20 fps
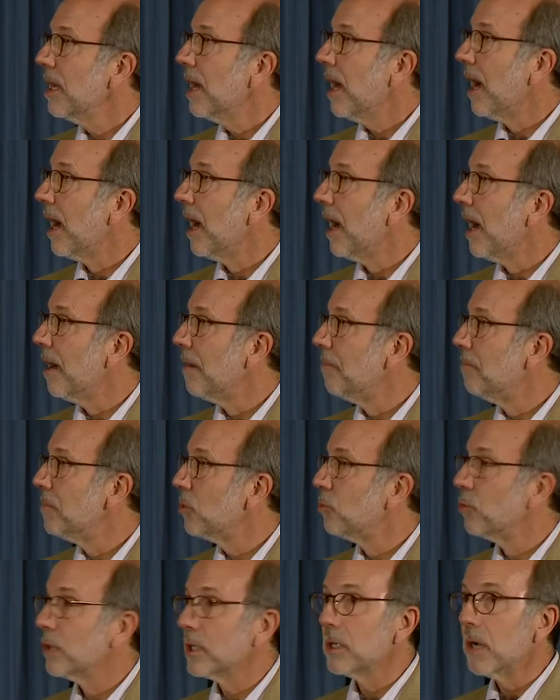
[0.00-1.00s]

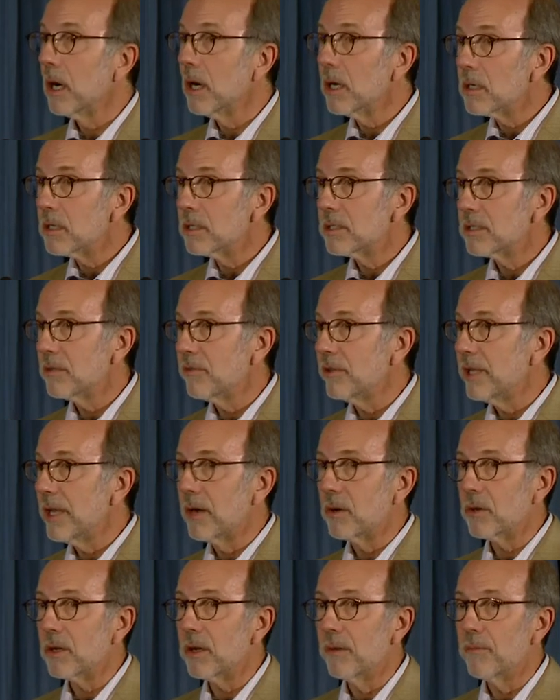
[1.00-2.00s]
Regardless of the
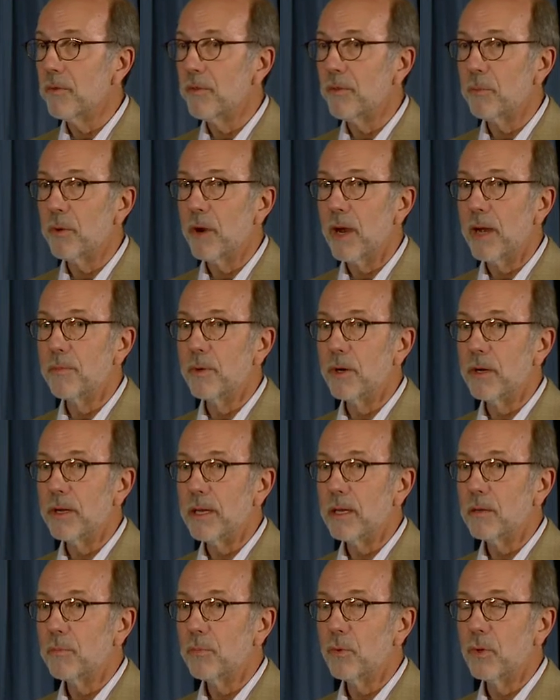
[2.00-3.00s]
outcome of the primary
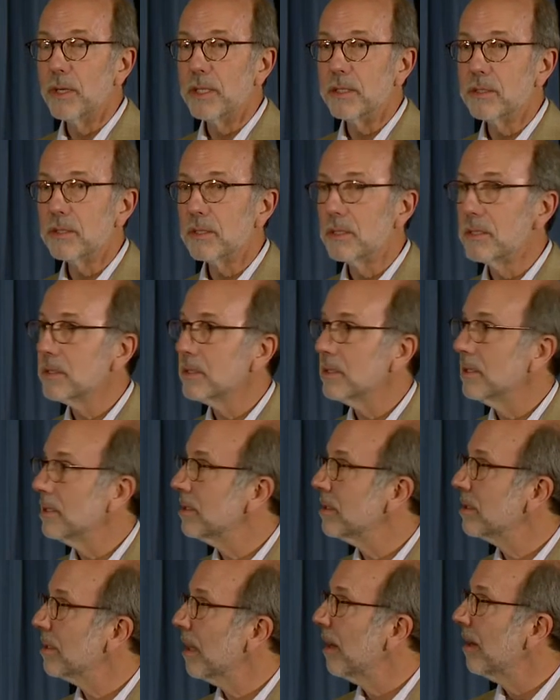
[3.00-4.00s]
endpoints, this
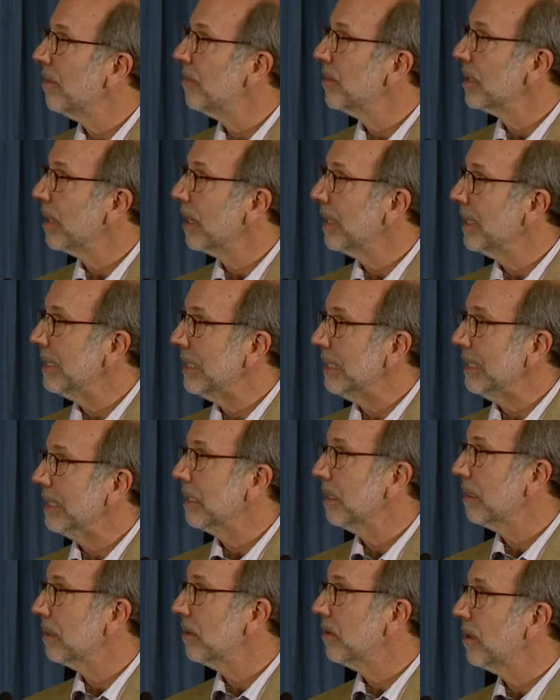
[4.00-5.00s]
is
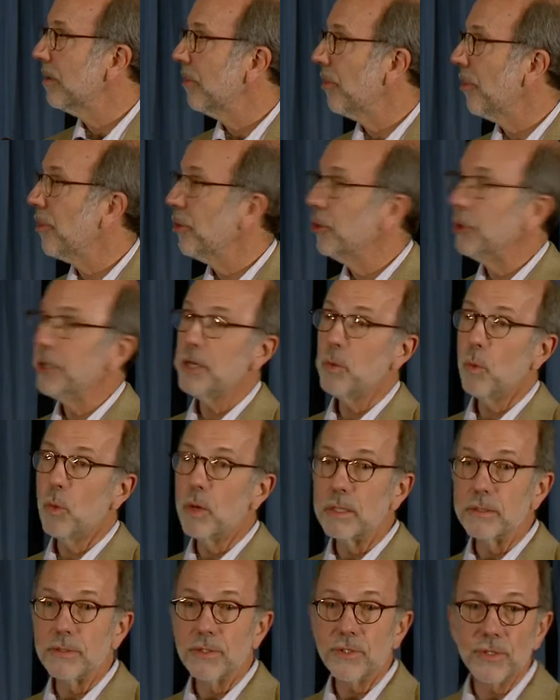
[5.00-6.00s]

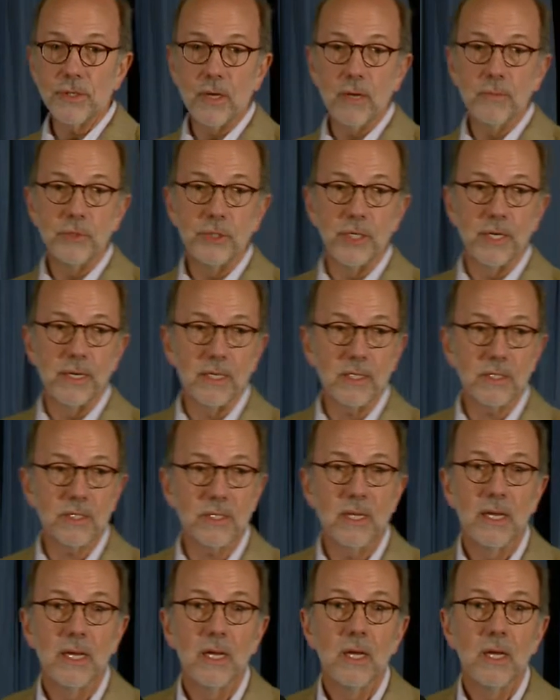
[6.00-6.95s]
1,931 subjects